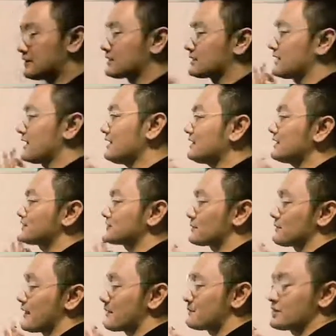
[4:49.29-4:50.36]
Now, the thing you
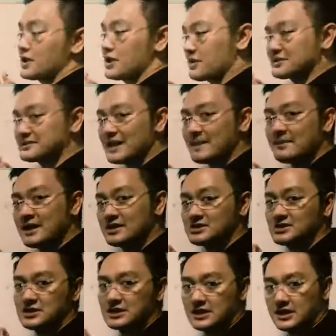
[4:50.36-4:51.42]
need to remember in your
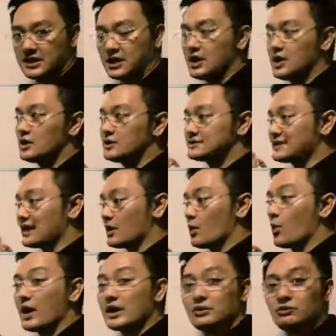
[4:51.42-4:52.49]
examination here is
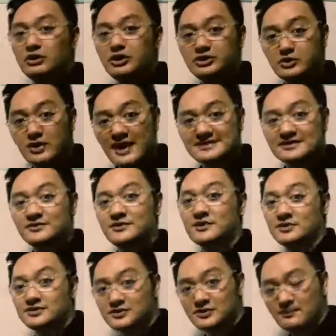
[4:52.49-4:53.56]
that what will you do
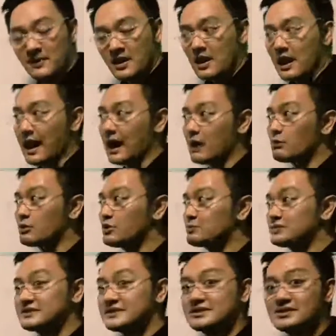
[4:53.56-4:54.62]
as a nurse? How
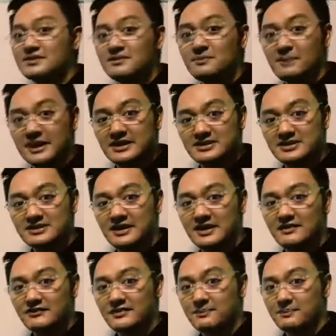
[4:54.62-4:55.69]
will you position the
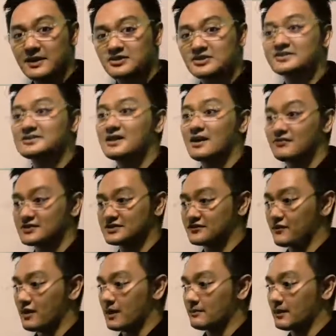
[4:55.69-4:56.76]
patient if the patient
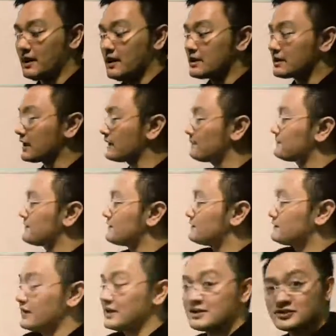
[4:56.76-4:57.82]
suffers from
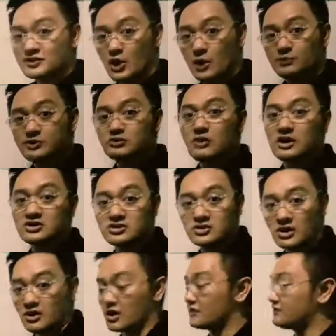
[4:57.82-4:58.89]
venous
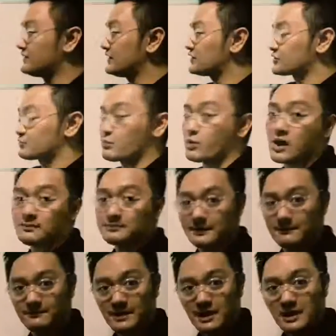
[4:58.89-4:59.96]
obstruction or venous
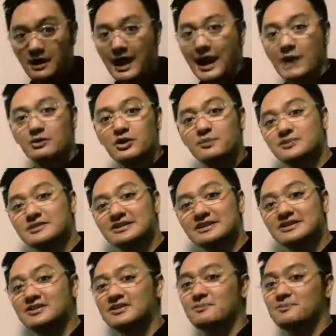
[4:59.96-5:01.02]
problem? How will you
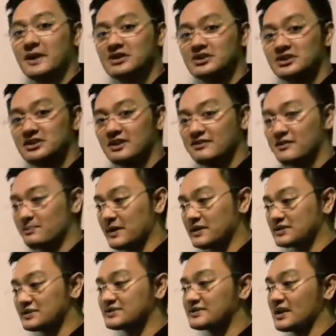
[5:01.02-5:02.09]
position the patient if
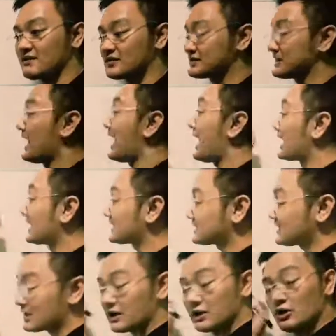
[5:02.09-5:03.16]
the patient suffers
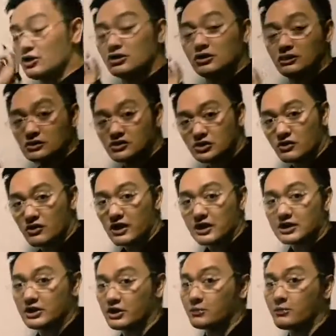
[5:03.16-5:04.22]
arterial occlusion or